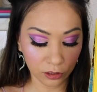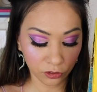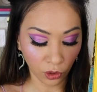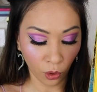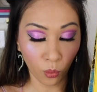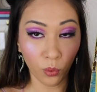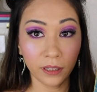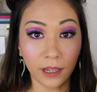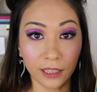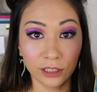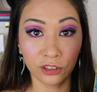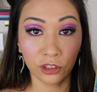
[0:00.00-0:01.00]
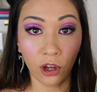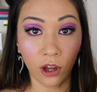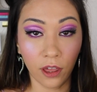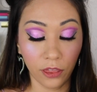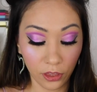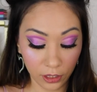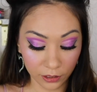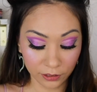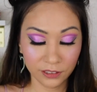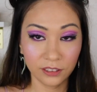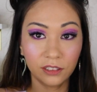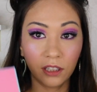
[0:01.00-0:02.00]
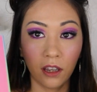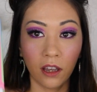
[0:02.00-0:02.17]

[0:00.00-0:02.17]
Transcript: So when I saw this